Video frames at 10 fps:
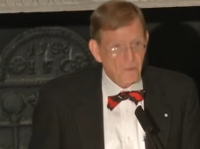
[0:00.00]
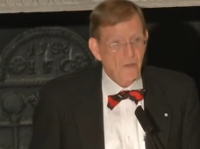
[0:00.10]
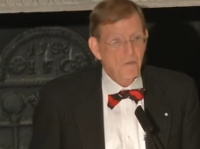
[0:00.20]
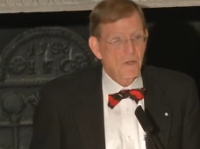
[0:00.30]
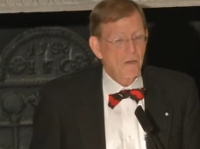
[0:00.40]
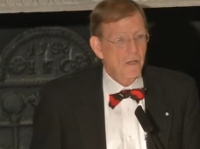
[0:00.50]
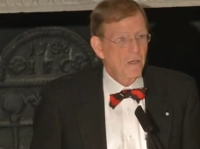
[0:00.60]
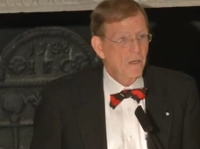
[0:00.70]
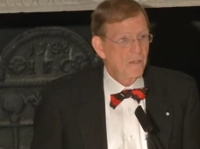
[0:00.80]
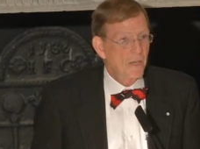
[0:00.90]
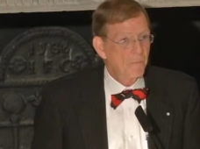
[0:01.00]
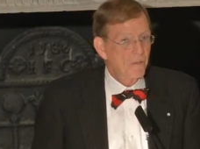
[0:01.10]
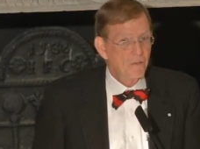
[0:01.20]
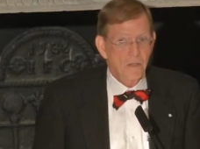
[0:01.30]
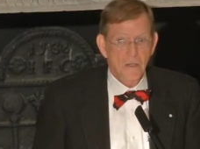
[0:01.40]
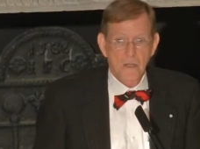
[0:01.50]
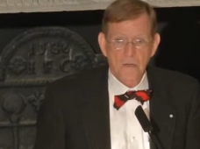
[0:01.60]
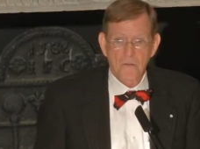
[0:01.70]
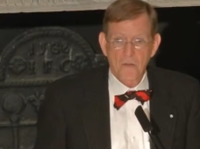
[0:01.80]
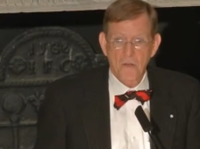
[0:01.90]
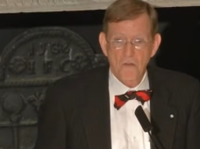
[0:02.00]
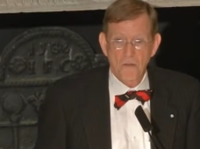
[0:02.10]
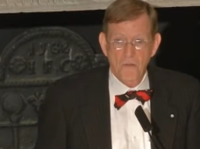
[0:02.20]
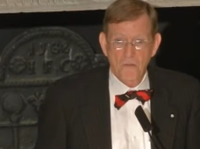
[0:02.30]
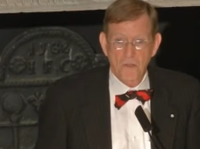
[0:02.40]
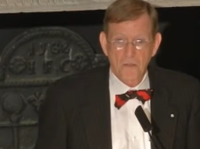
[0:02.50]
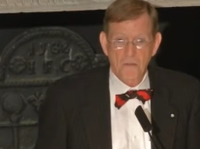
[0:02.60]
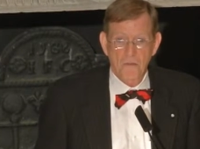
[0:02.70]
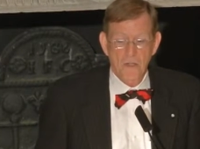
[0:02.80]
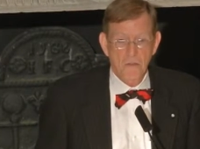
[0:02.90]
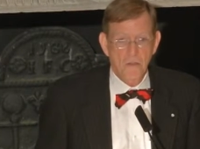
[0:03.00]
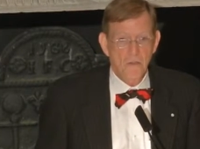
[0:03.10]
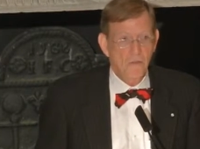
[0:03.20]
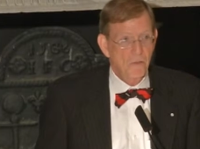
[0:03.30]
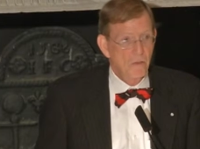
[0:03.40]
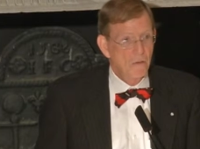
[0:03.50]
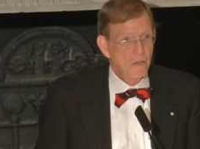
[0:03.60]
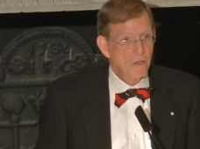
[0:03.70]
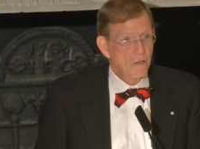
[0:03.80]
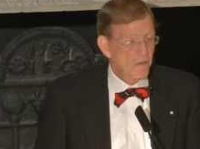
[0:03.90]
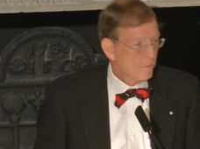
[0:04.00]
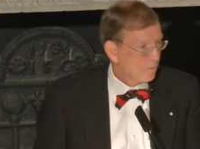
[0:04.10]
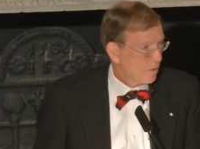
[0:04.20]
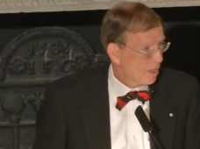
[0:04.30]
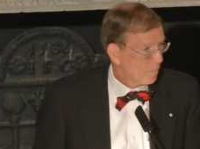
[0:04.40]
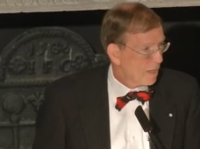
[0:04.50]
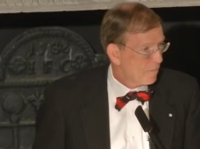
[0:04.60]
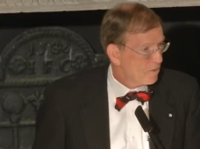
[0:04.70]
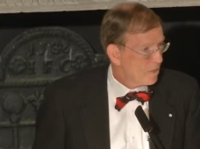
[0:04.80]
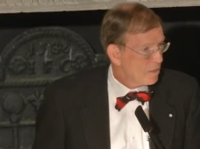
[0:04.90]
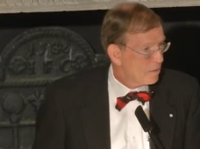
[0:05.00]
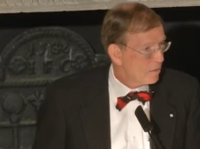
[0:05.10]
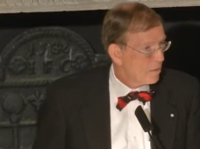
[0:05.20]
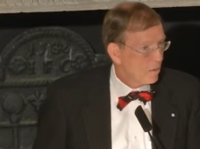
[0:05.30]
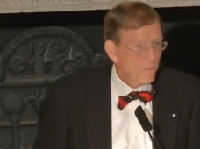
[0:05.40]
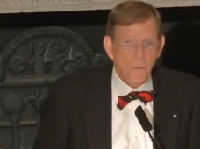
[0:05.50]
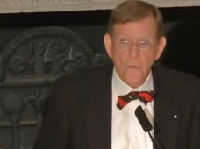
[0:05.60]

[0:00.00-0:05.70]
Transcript: South Carolina adopted a state constitution, the second state to do so. She was followed by Virginia with the